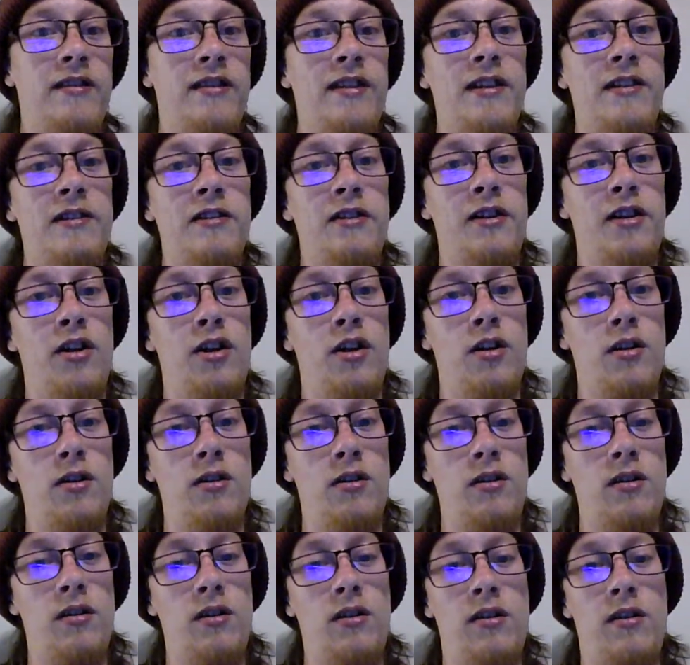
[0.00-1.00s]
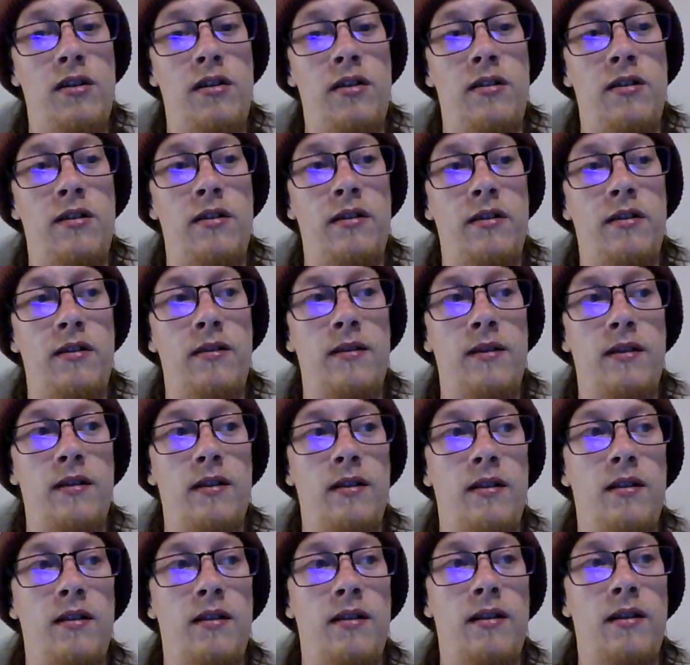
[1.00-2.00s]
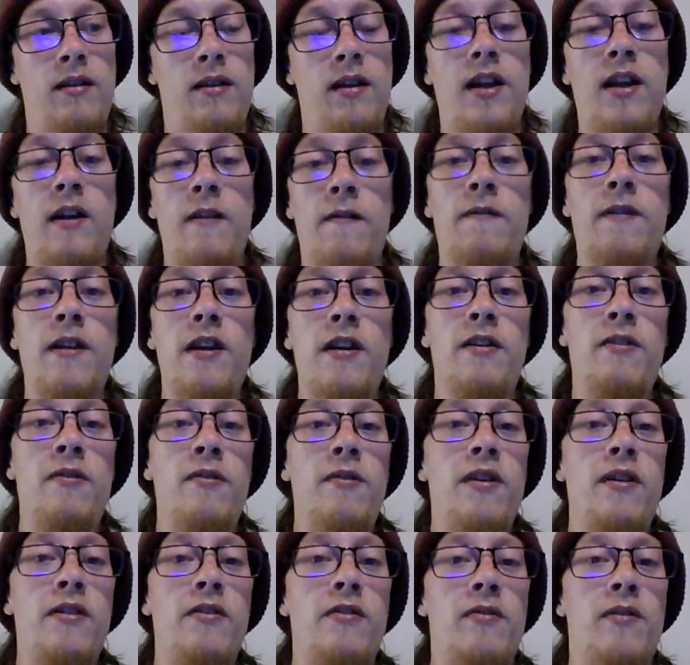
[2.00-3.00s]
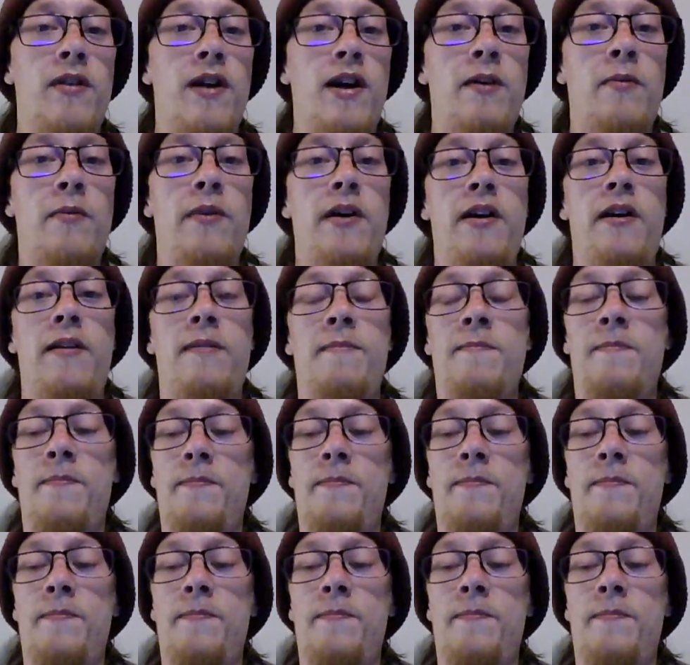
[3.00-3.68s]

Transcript: that's good if they do it in the right way.